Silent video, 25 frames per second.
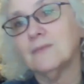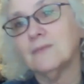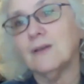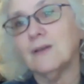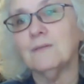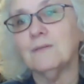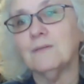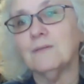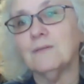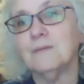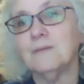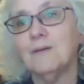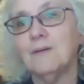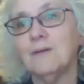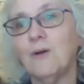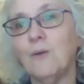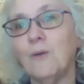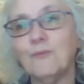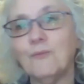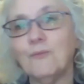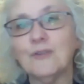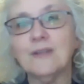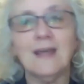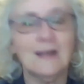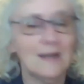So
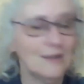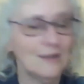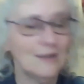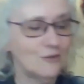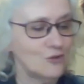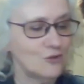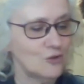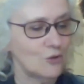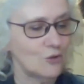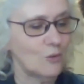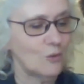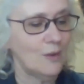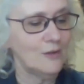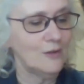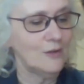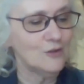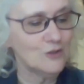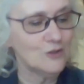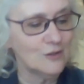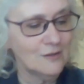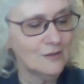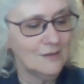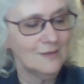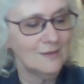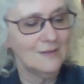hopefully that answered your
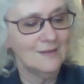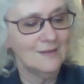question.